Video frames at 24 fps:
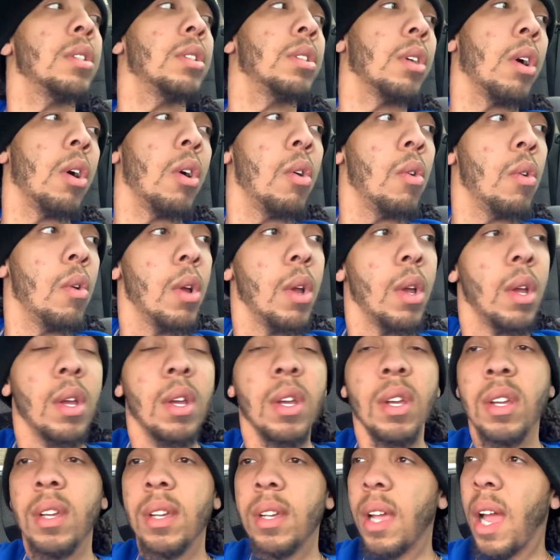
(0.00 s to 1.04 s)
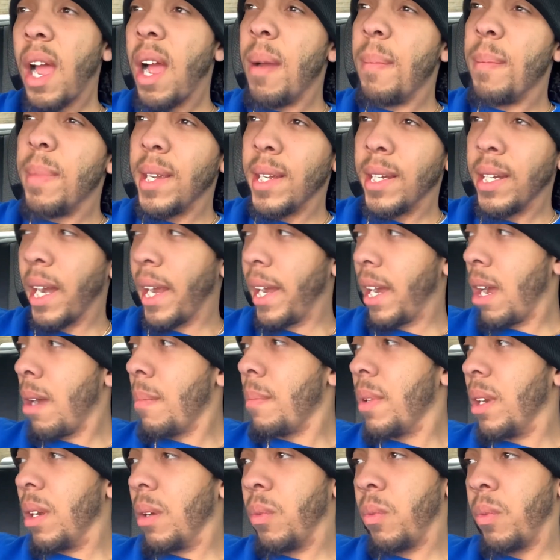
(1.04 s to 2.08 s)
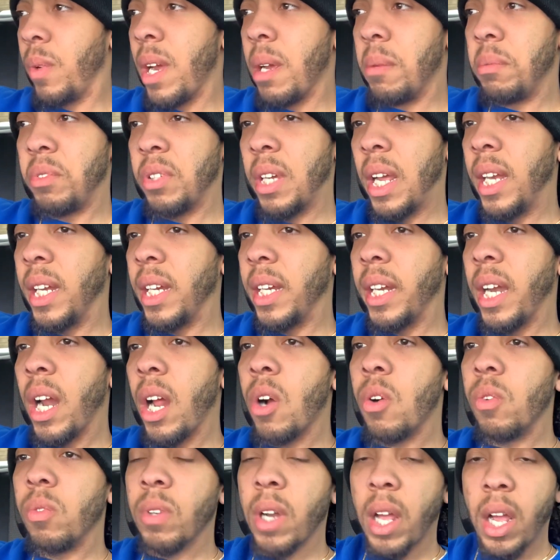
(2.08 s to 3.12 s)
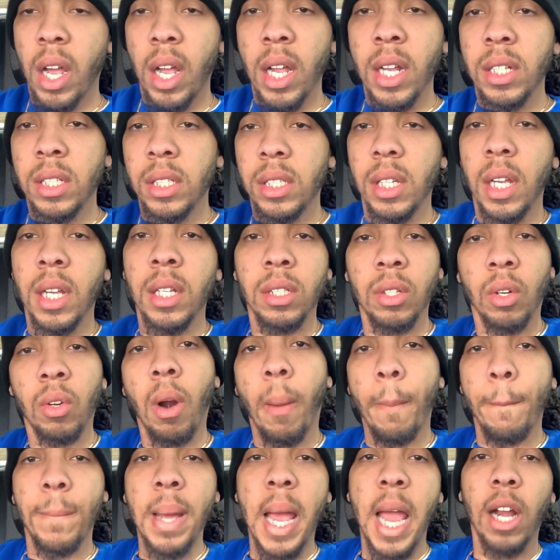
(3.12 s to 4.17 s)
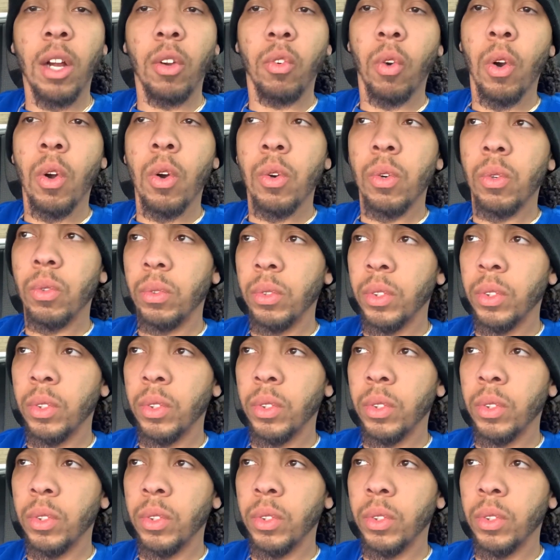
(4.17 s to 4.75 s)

So, I mean, like I'm in a whip trying to get out. Now nah, it's it's on a back road.